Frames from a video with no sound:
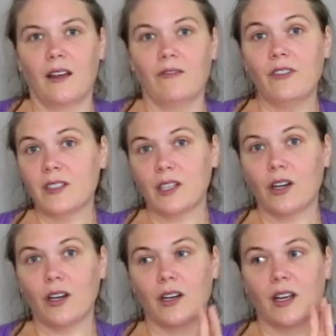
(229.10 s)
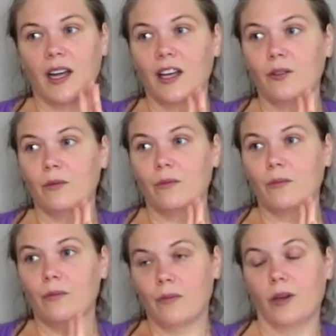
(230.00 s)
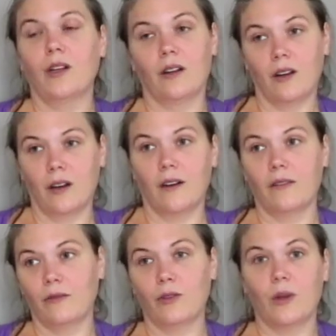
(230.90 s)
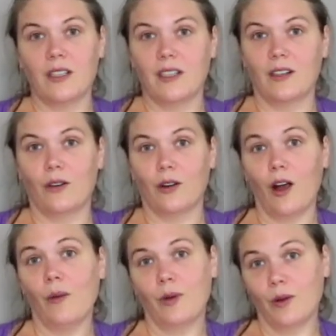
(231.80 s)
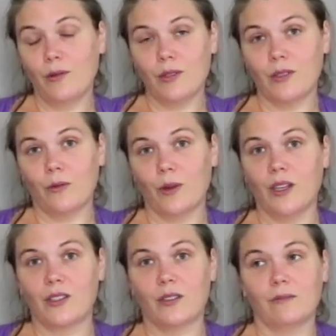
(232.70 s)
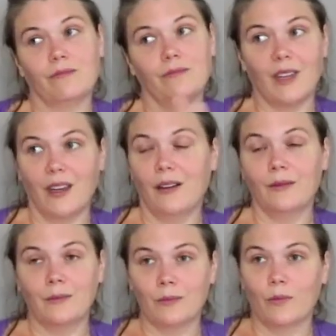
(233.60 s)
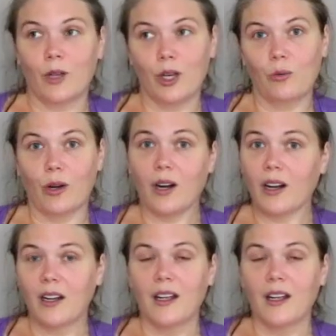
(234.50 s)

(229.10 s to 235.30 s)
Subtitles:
visit her and put our food waste in her compost, which, could work.